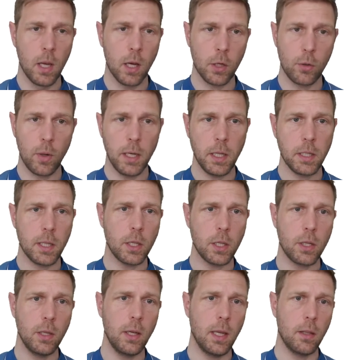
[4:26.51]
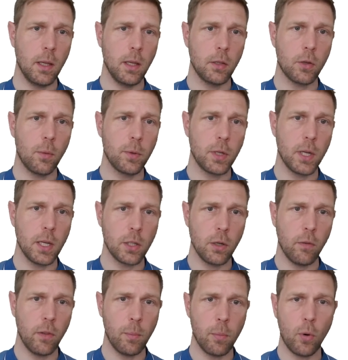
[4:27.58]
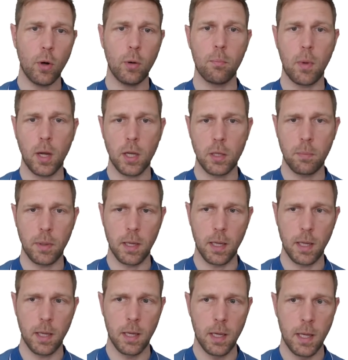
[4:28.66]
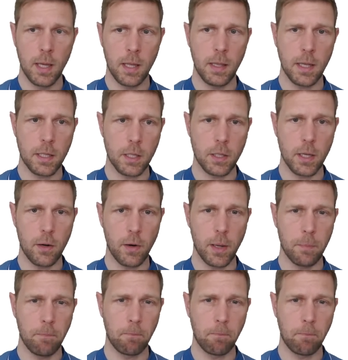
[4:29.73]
A training session in the interpretation of the report might be necessary.